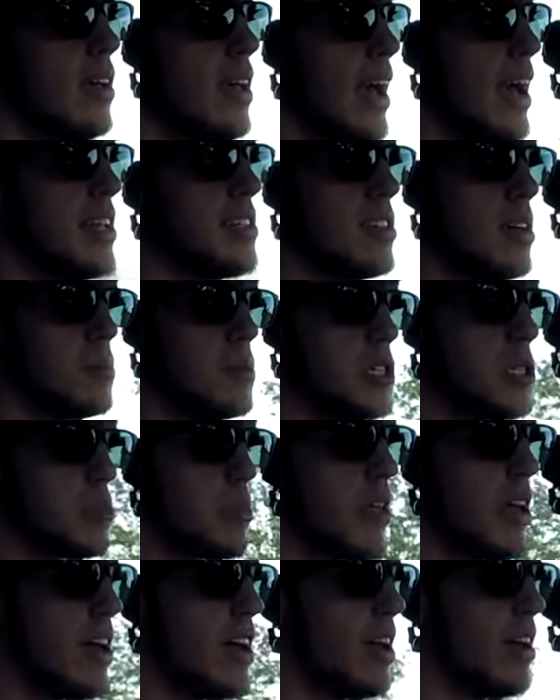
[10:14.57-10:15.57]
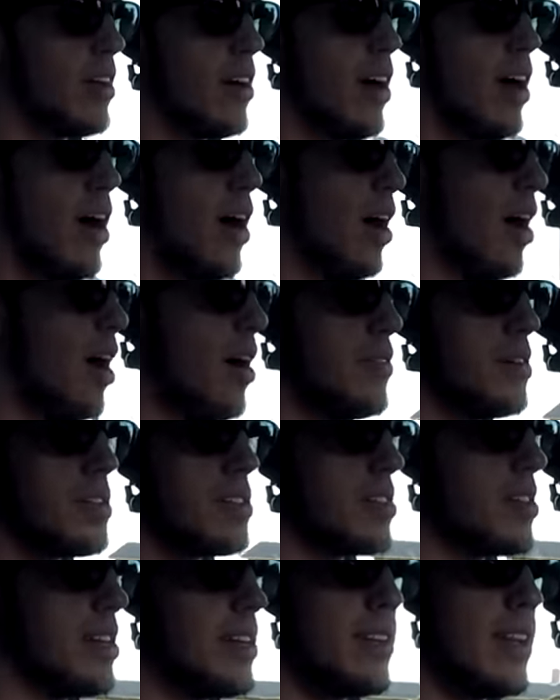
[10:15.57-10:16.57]
Heads up display,
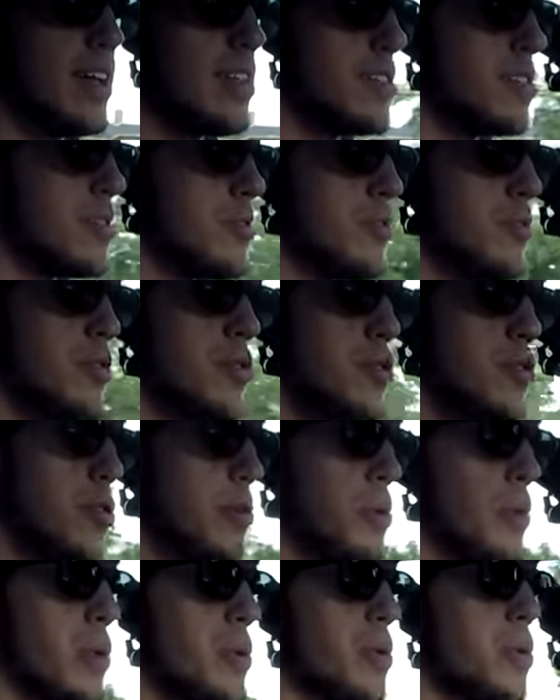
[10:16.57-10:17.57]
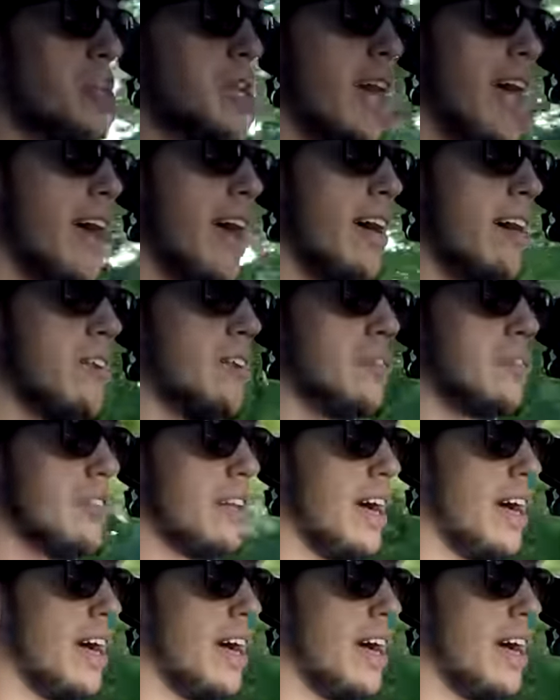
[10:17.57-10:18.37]
obviously that's super cool to have.